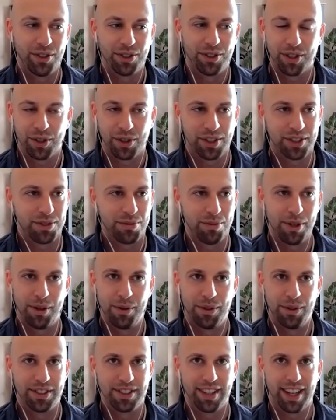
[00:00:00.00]
who sold it to me
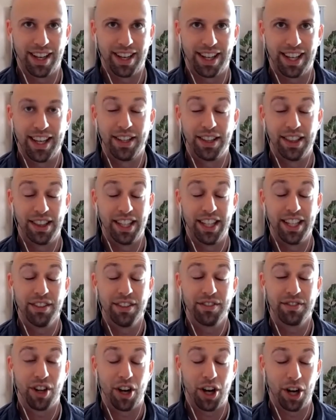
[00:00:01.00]
was like, he
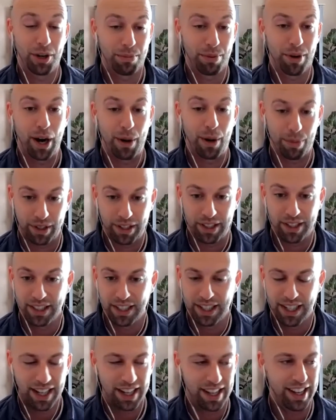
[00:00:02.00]
lived on property
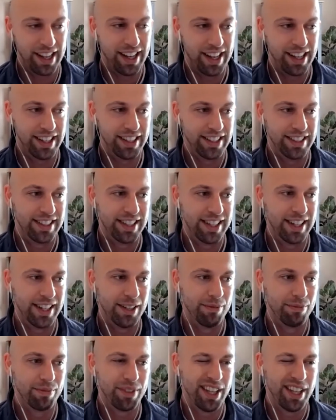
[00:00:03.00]
and,
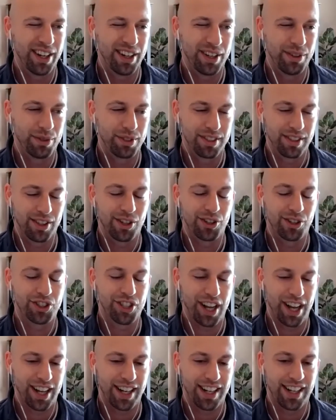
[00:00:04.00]
um, you know, he was a little
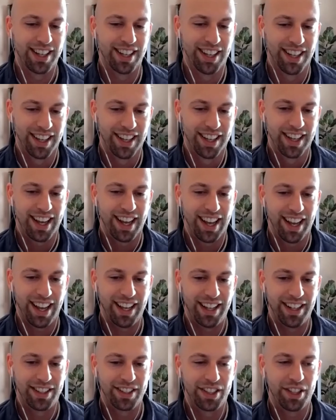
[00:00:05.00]
shoddy.
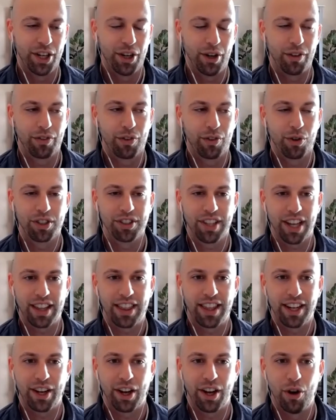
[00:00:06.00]
And, you know, of course, I
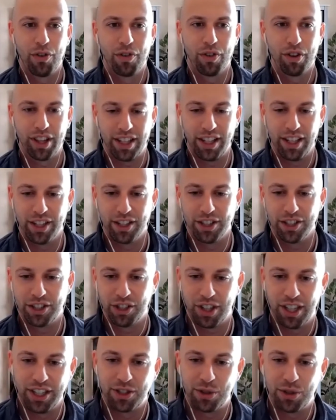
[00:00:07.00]
think over the years,
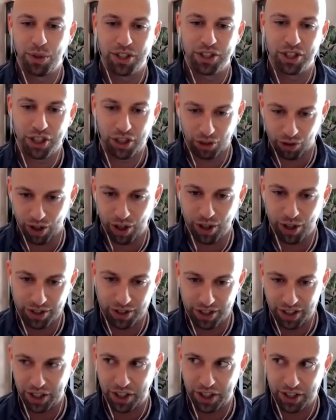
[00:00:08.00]
your intuition
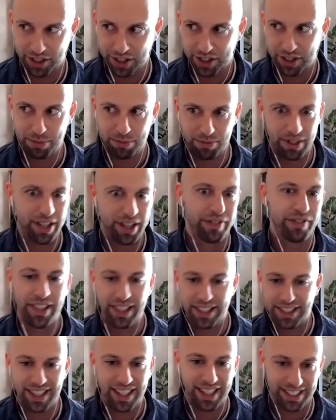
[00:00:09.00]
grows and you can sniff
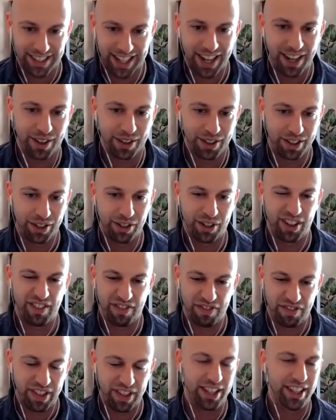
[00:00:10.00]
these things out and you can
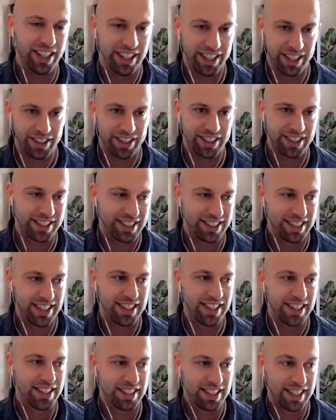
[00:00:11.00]
feel it, you can
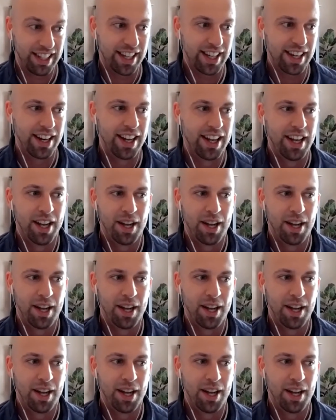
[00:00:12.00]
see, see it.